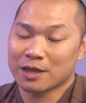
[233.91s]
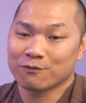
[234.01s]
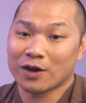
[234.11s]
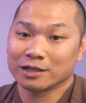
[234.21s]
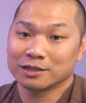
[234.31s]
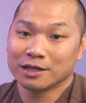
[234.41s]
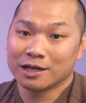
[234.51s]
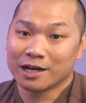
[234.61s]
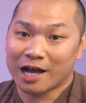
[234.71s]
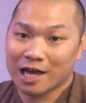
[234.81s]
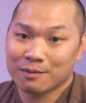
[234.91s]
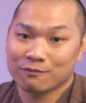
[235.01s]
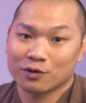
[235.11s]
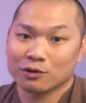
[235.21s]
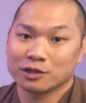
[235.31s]
In fact, I
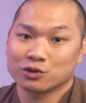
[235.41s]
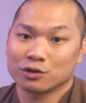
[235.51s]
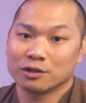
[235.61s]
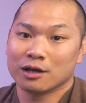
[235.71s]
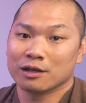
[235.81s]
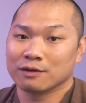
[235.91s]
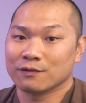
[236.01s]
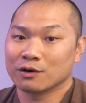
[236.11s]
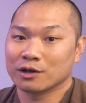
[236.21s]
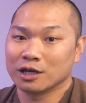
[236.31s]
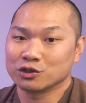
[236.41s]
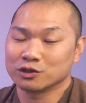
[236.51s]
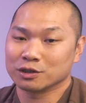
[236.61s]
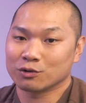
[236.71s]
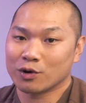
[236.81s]
am fairly certain the
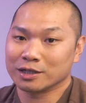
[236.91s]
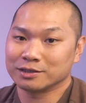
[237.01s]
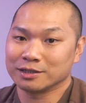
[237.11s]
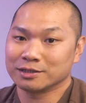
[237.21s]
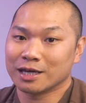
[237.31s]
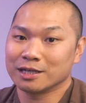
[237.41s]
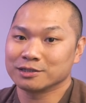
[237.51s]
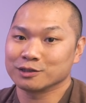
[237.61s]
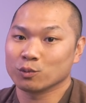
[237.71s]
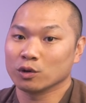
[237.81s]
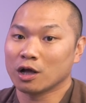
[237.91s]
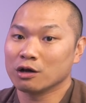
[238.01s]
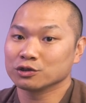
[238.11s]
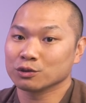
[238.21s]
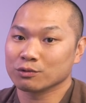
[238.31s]
variations across these cases will
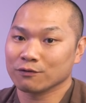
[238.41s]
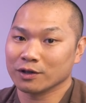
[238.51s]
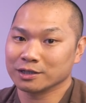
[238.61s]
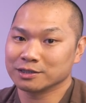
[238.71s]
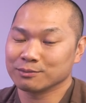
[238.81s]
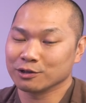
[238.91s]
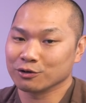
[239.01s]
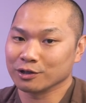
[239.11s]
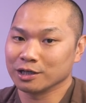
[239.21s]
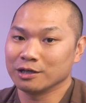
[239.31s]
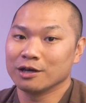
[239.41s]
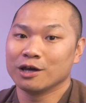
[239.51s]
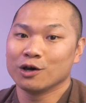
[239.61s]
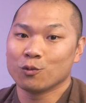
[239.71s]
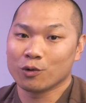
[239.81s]
also reflect similarly
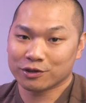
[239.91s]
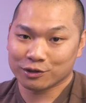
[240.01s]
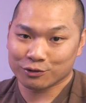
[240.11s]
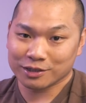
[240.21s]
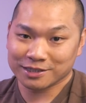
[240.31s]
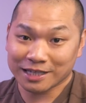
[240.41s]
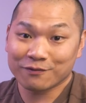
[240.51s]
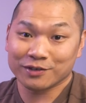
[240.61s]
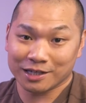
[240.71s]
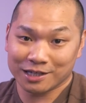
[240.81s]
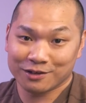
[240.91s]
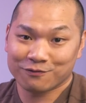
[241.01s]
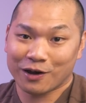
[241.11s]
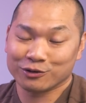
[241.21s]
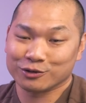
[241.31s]
with the 3070
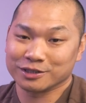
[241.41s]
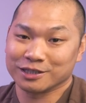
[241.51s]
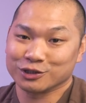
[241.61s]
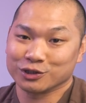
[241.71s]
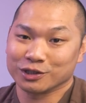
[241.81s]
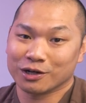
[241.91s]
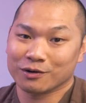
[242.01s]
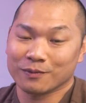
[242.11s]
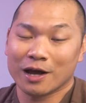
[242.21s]
Founders Edition card.